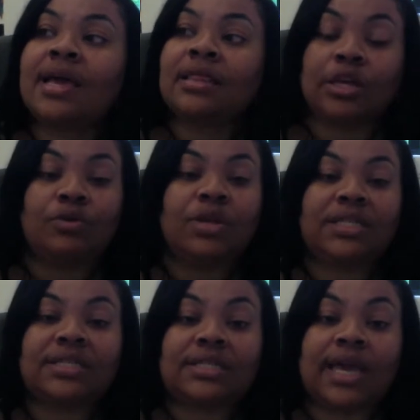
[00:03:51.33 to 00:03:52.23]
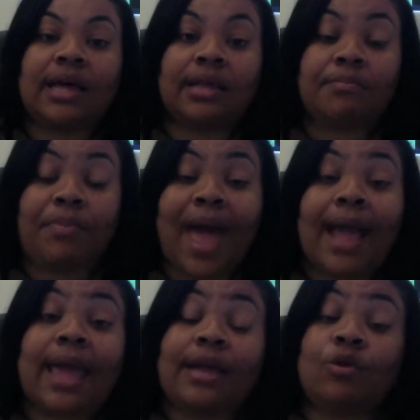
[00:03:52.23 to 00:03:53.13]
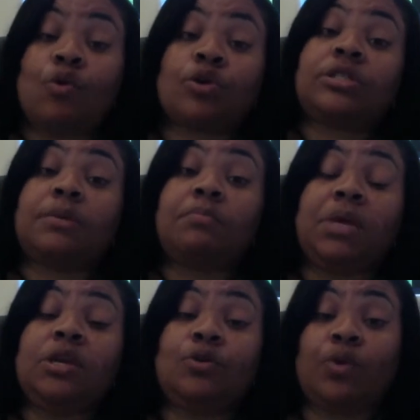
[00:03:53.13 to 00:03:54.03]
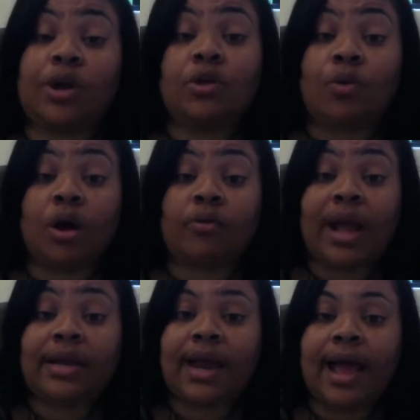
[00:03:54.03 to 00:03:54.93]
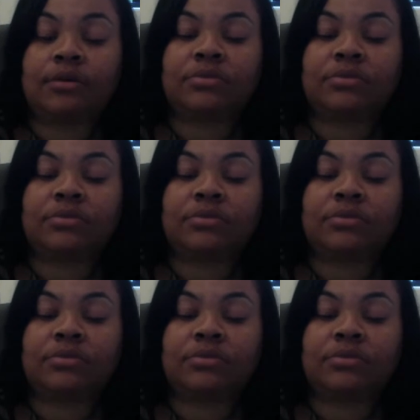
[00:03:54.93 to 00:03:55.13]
that you need to scale it back in order to meet you where you are right now.